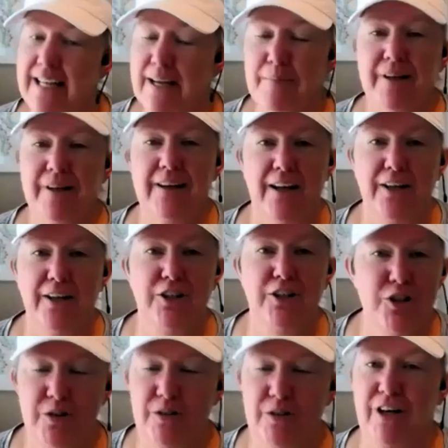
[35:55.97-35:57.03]
Damn it, I
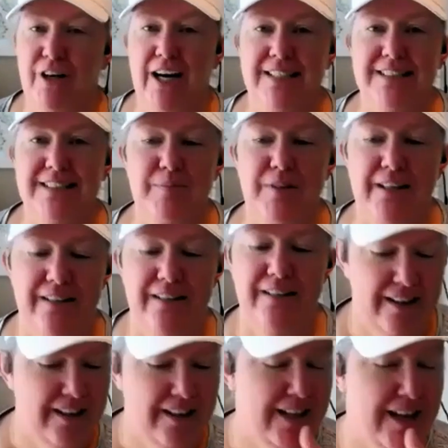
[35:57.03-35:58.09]
knew I forgot something.
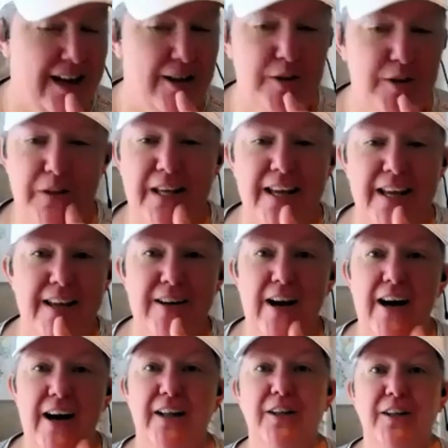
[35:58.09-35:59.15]
The other thing,
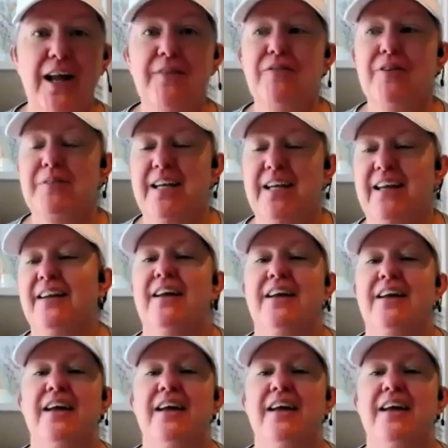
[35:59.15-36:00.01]
life update.